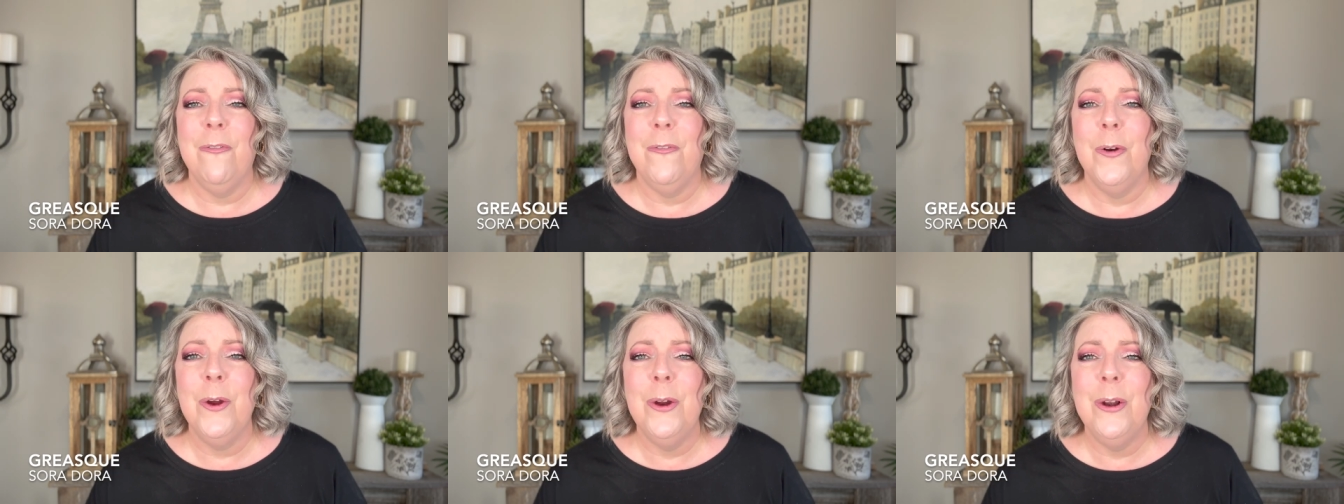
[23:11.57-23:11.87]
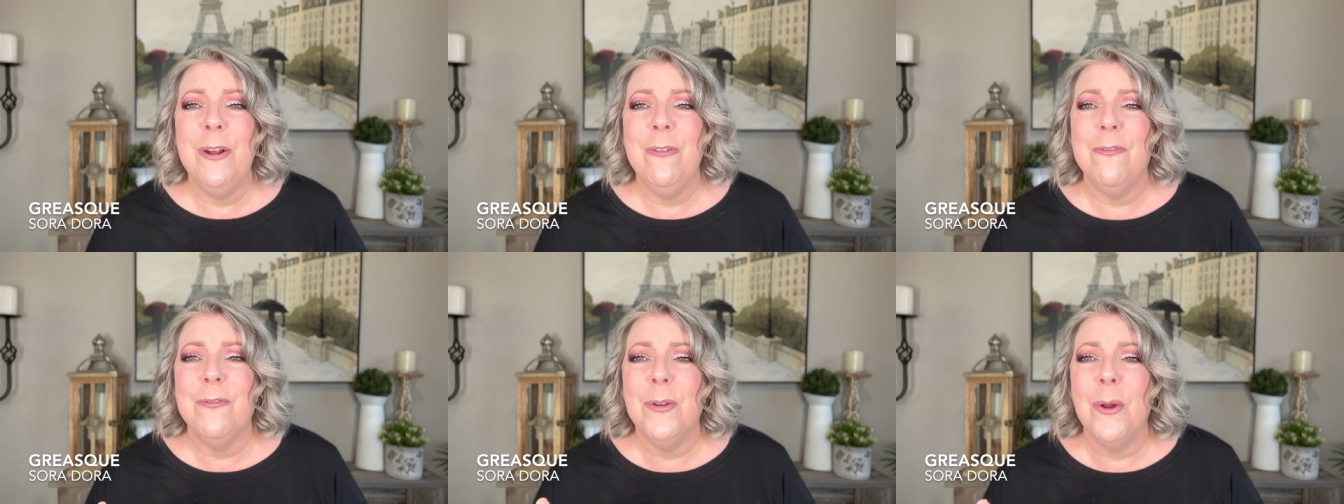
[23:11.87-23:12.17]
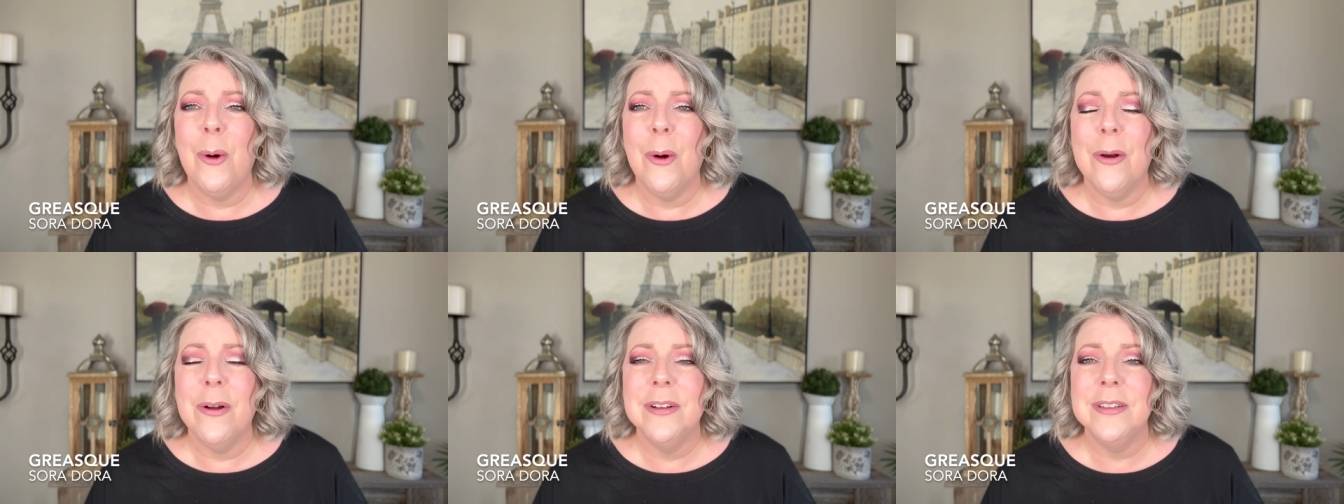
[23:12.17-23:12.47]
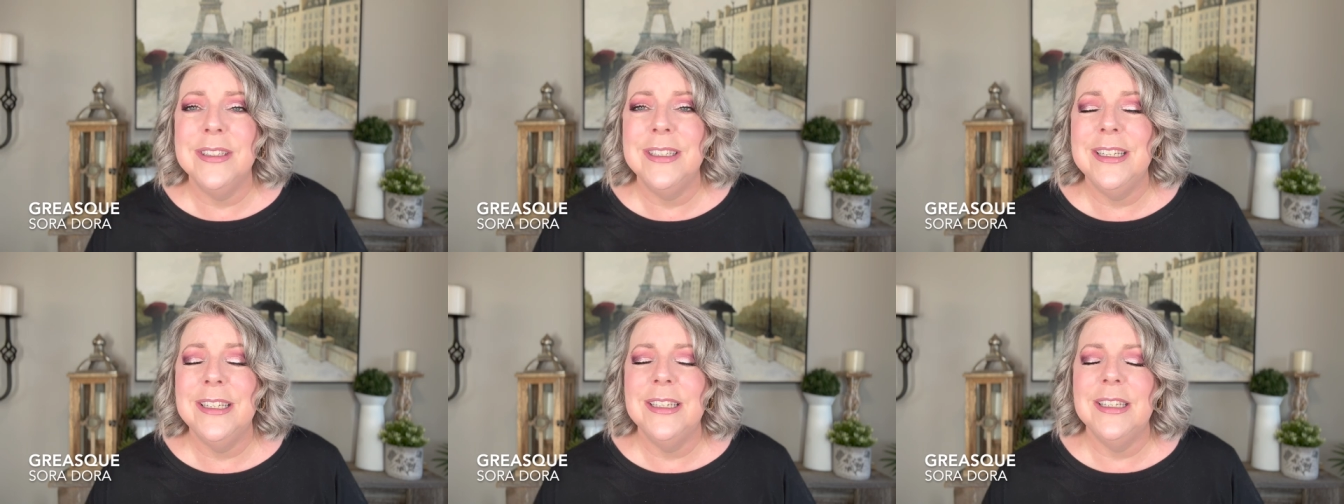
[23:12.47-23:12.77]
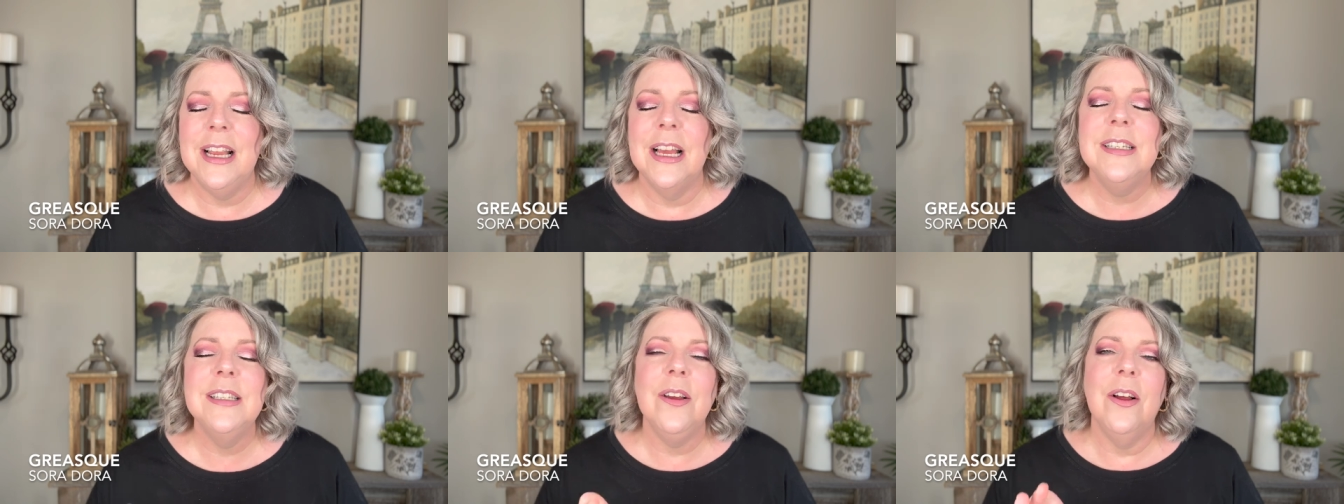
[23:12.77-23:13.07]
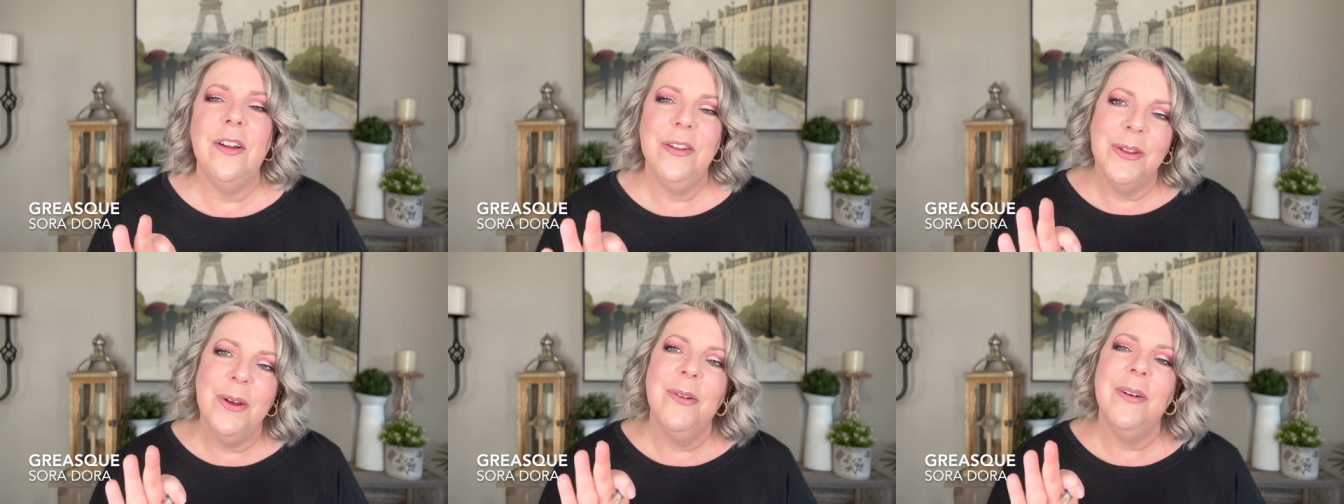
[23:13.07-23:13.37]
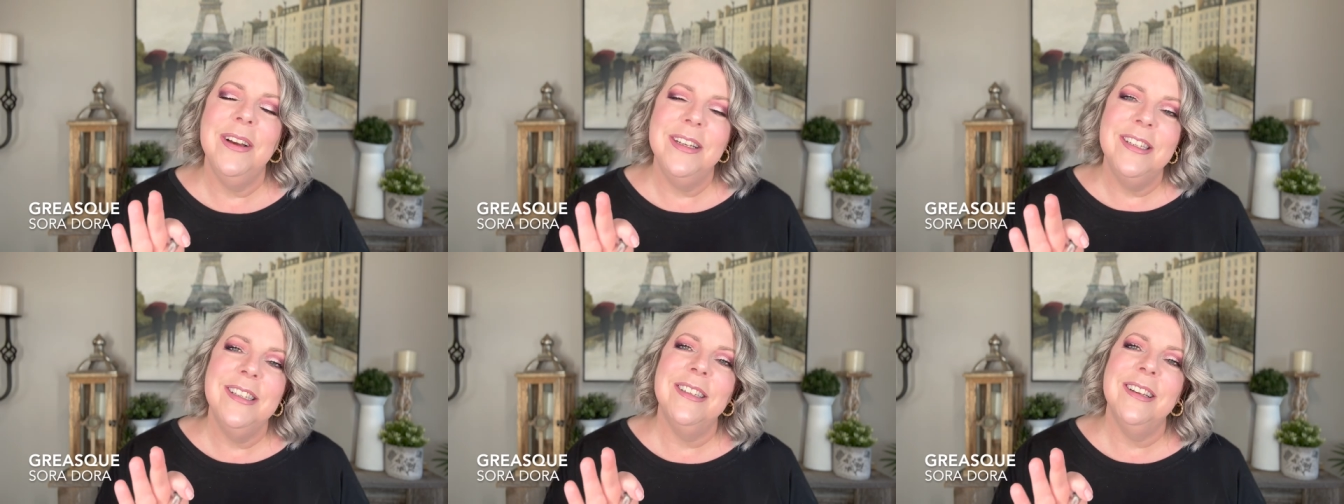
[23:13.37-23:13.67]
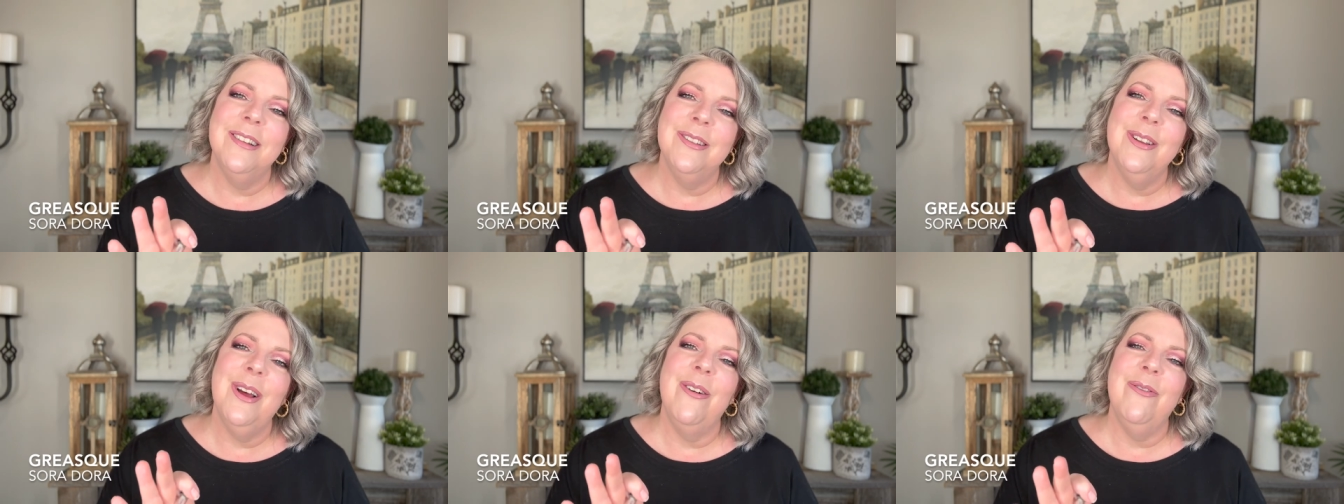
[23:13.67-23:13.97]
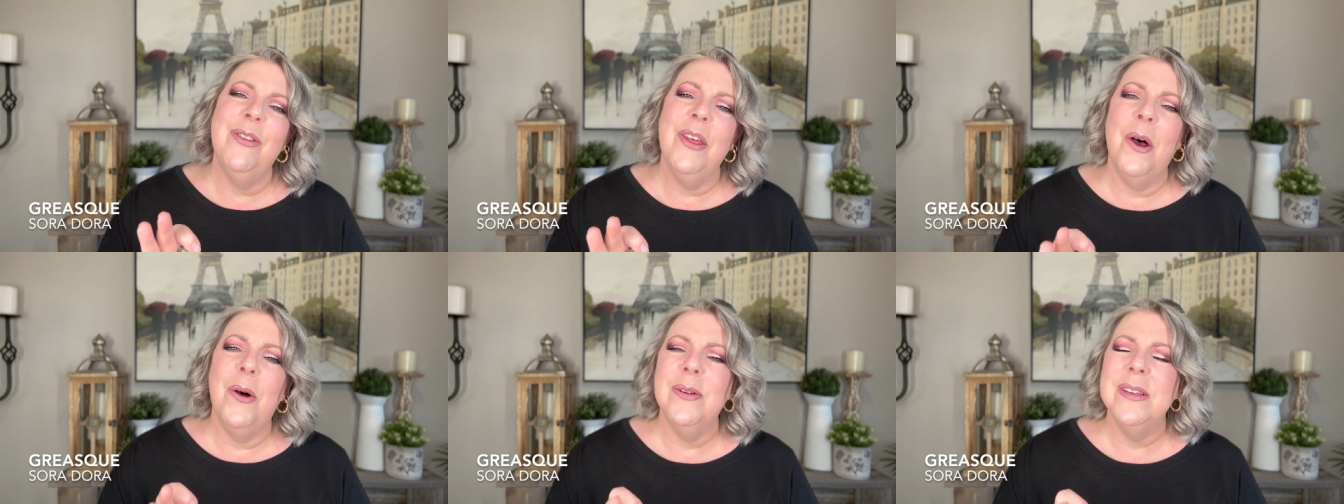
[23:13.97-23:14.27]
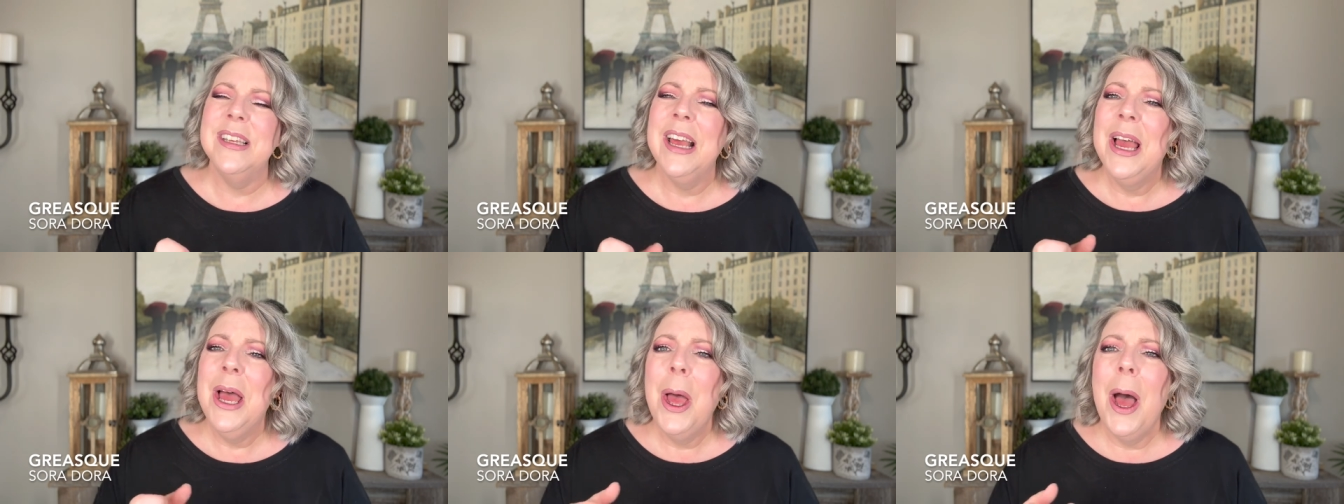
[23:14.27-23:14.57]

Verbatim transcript: fruity florals these days, although I still love those.